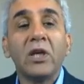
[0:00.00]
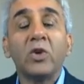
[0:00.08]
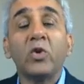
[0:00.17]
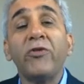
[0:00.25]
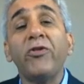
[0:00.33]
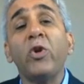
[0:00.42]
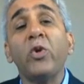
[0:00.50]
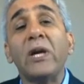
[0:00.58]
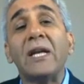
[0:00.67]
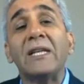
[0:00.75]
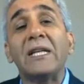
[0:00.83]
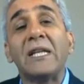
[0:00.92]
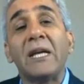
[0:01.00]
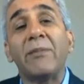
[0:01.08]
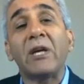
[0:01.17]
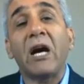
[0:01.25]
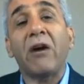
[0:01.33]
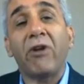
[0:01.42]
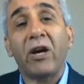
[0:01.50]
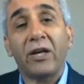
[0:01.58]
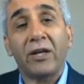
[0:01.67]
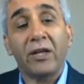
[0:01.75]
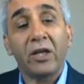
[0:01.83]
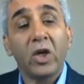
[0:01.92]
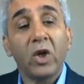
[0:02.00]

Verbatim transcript: So if you look at the Deming Award,